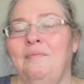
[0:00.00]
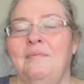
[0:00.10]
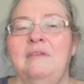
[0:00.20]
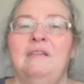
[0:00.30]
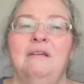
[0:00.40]

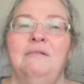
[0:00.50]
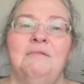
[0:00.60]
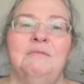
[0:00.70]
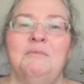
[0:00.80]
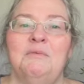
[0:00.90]

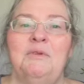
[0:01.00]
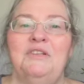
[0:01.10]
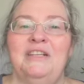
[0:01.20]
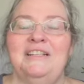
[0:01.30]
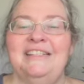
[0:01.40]
so we
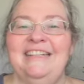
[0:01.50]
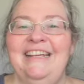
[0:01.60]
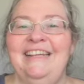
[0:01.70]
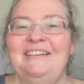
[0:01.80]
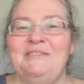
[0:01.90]
shall
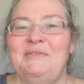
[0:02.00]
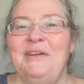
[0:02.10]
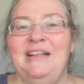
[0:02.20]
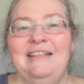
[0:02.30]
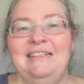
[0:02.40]
see.
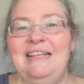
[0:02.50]
But